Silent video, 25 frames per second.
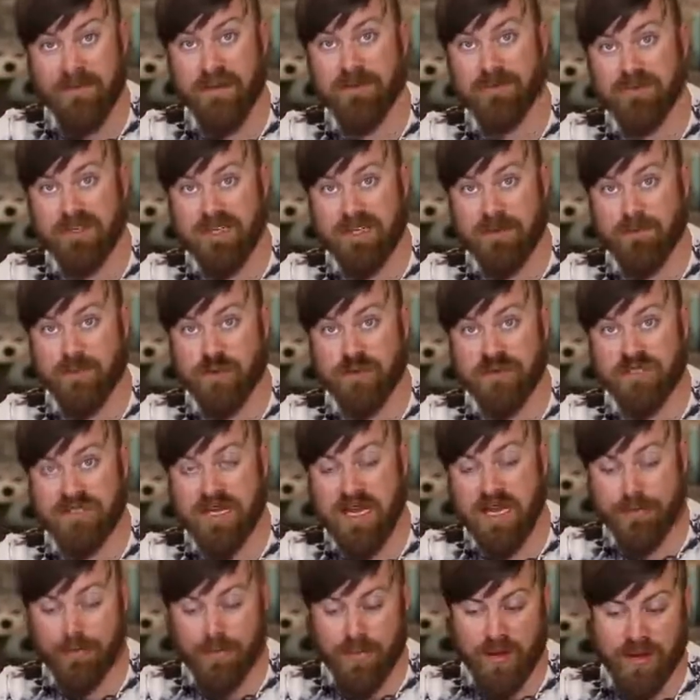
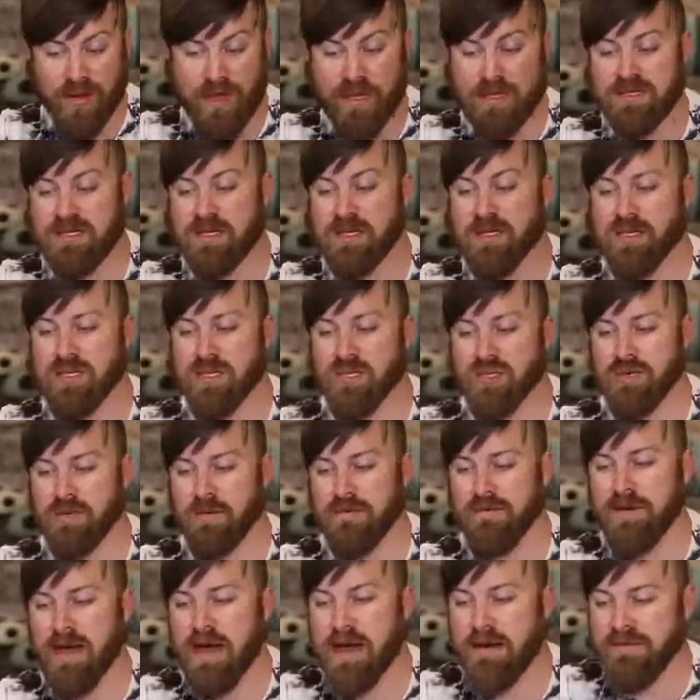15% plus an additional
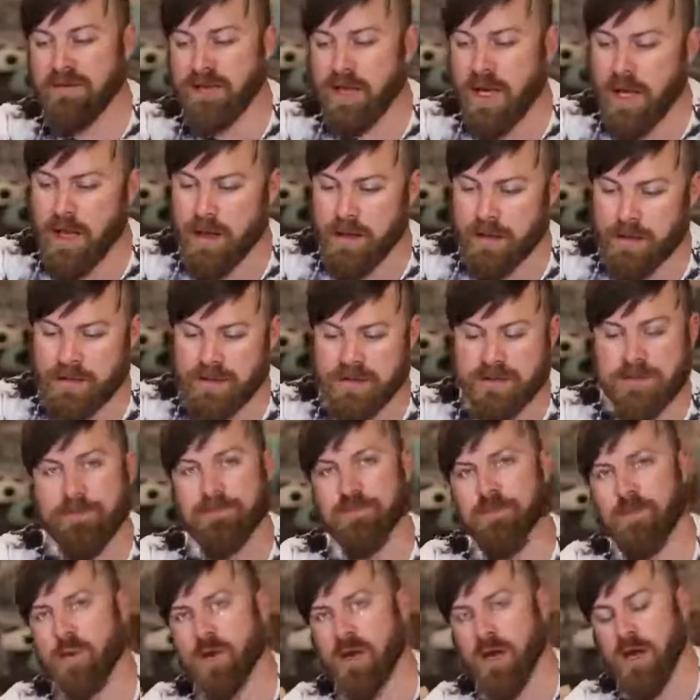$5,
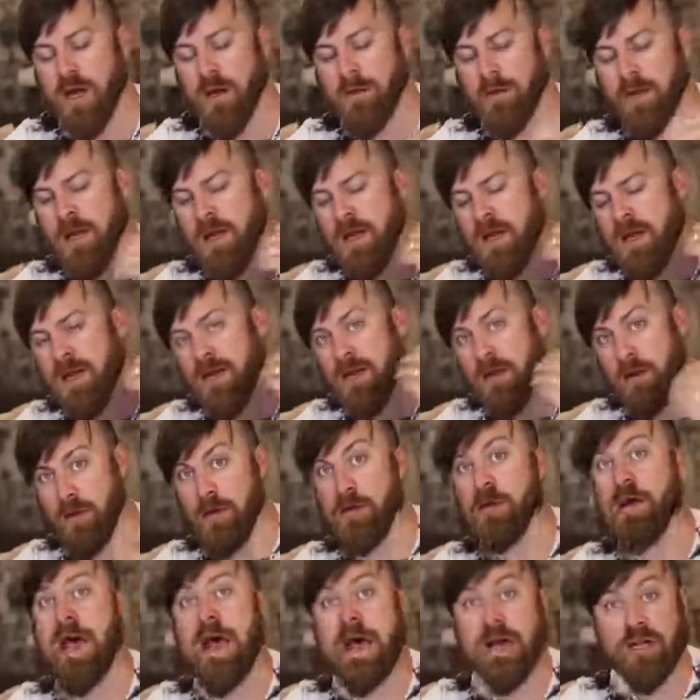okay? Now,
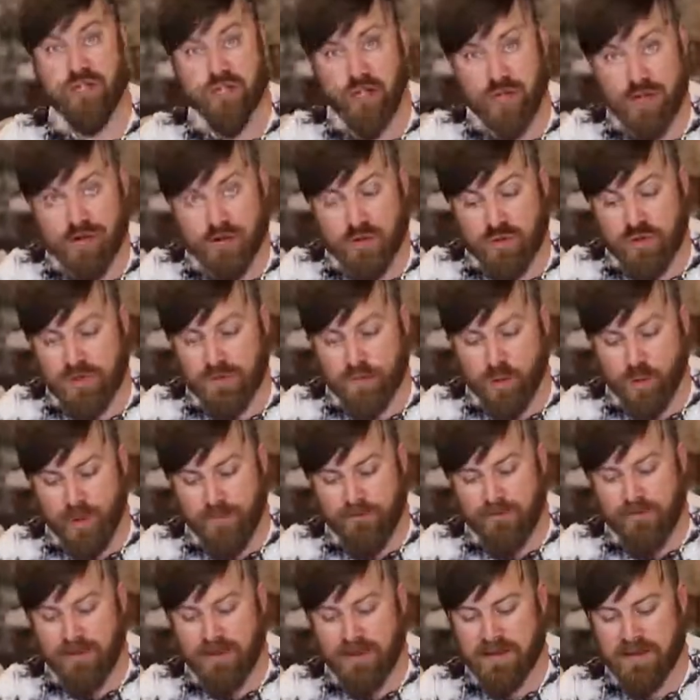actually, there's more
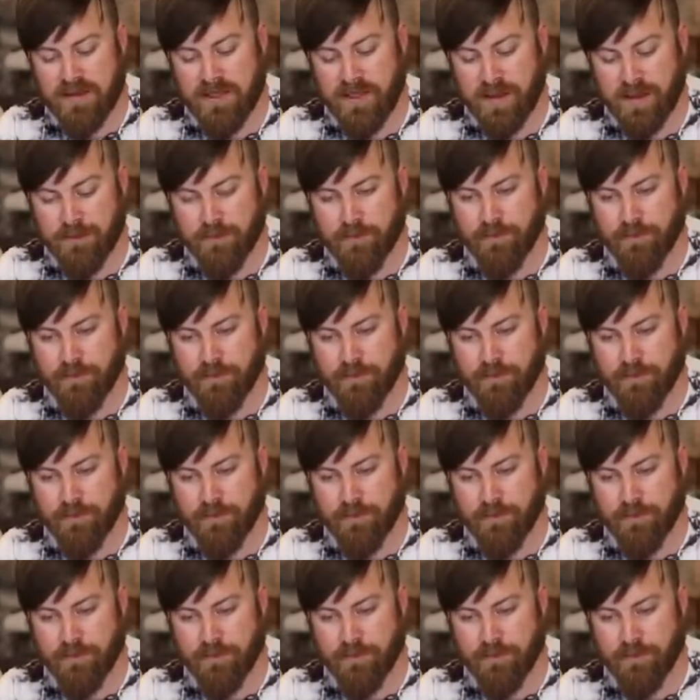fees here.